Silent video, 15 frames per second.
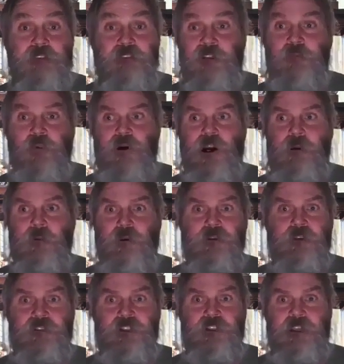I know that.
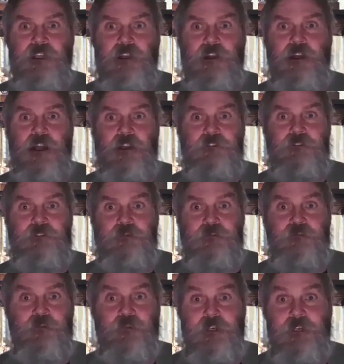Somewhere I'm on a
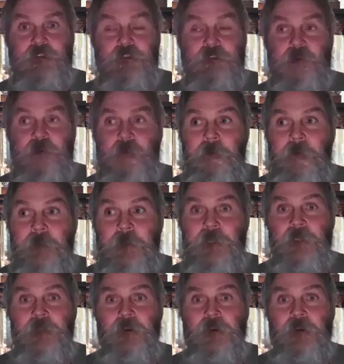genealogical tree.